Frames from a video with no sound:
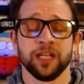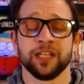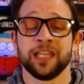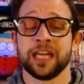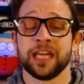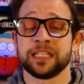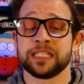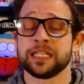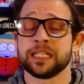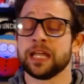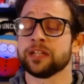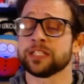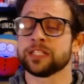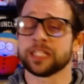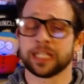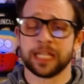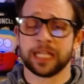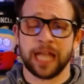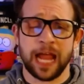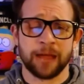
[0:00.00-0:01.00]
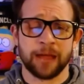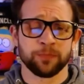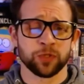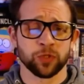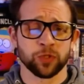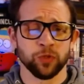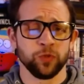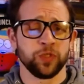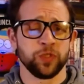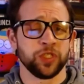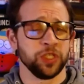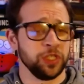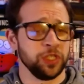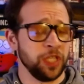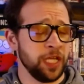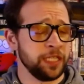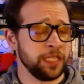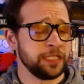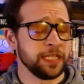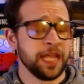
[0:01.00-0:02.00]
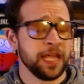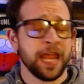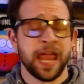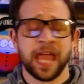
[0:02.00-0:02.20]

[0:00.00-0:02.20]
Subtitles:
That sounds like an absolute delight.